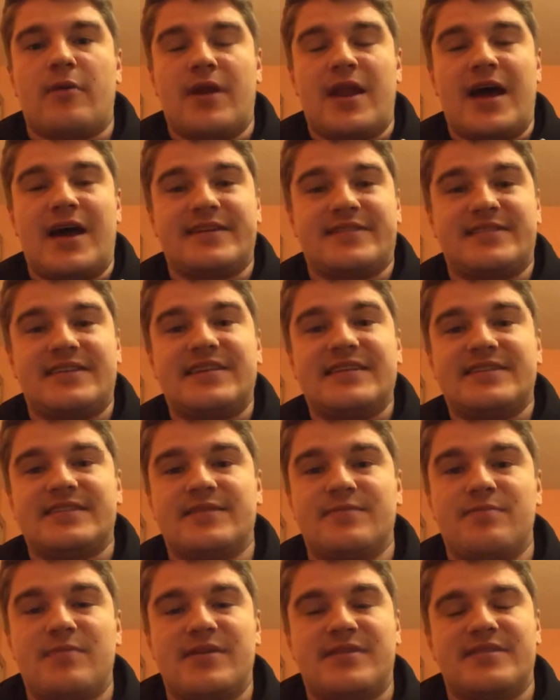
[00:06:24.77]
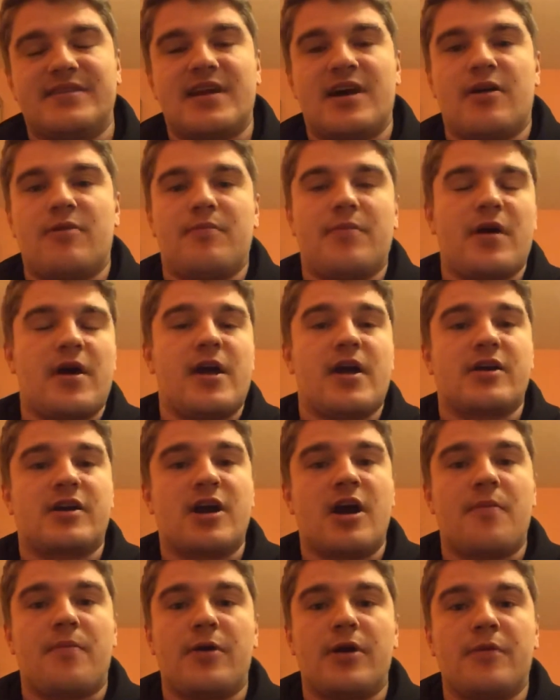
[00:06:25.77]
Last season, missing out by a
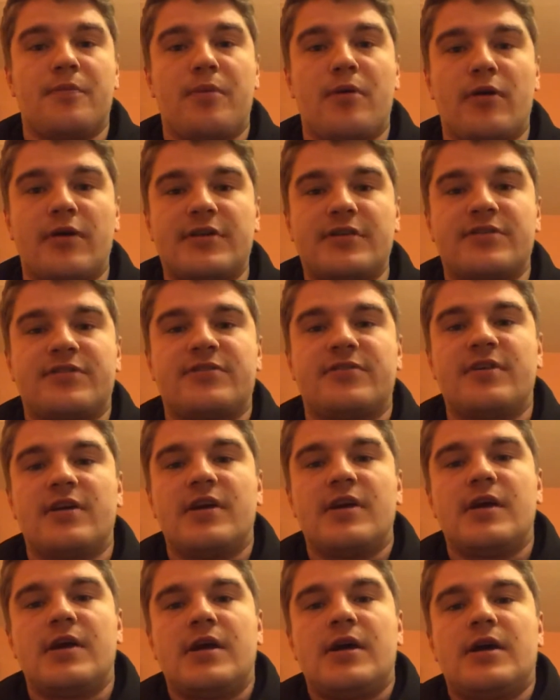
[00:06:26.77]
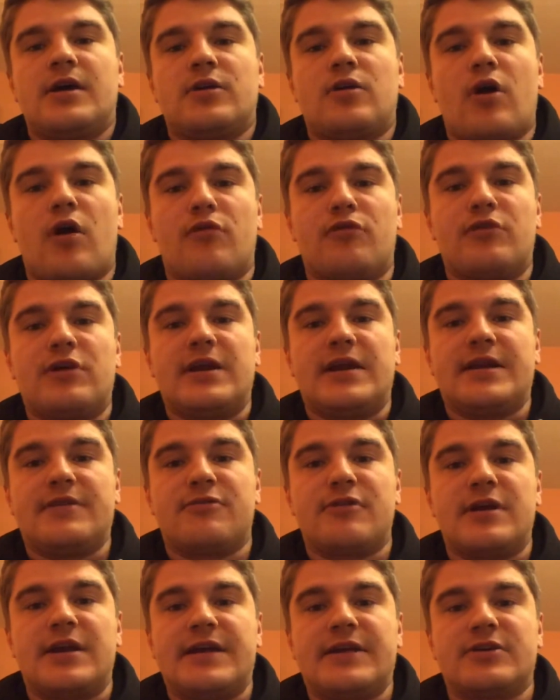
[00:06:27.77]
couple of points. Got a really,
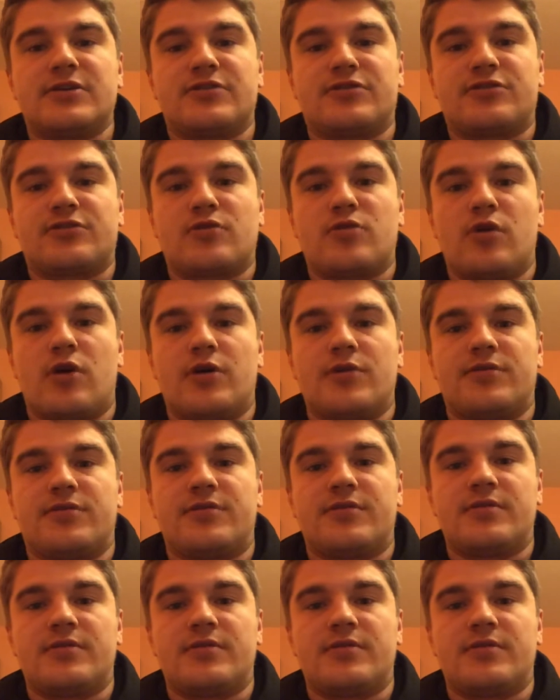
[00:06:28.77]
really good squad.